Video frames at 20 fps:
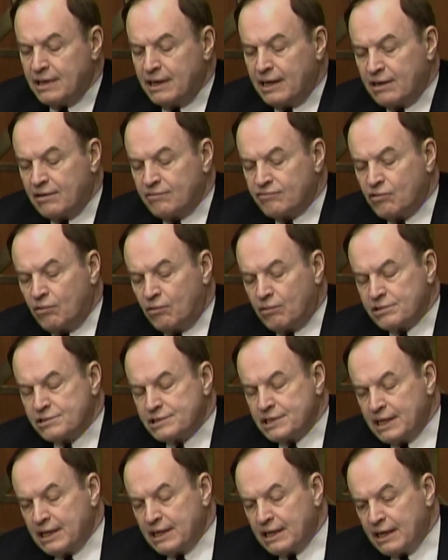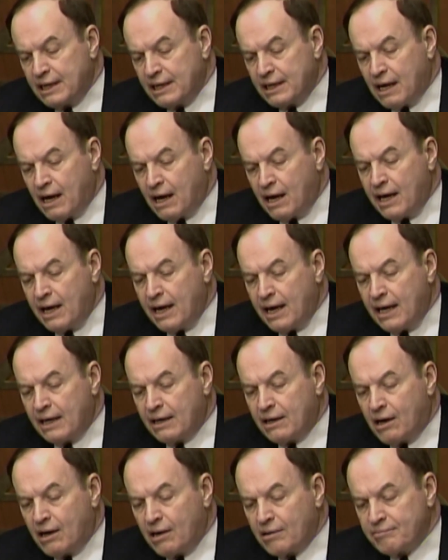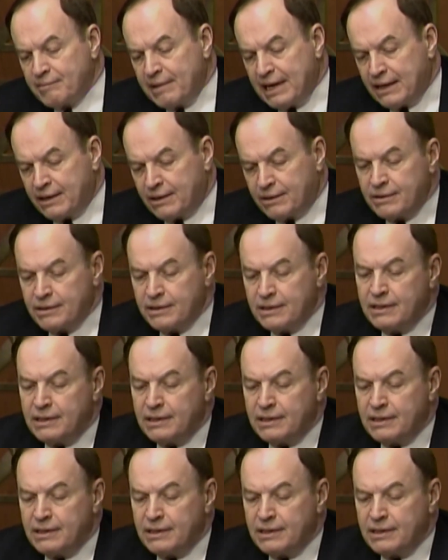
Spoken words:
and of course in an ad hoc manner.